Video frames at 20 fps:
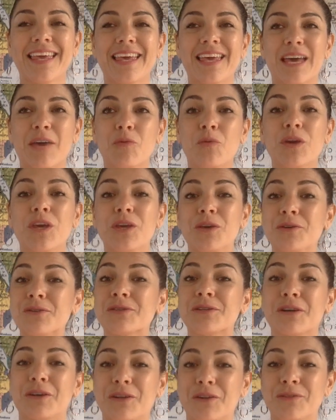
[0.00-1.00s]
And we
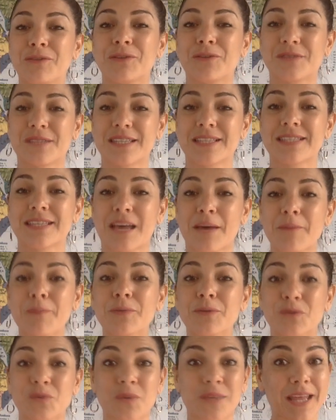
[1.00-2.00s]
use some of those
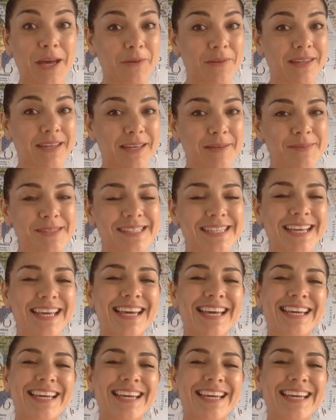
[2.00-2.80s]
examples without names,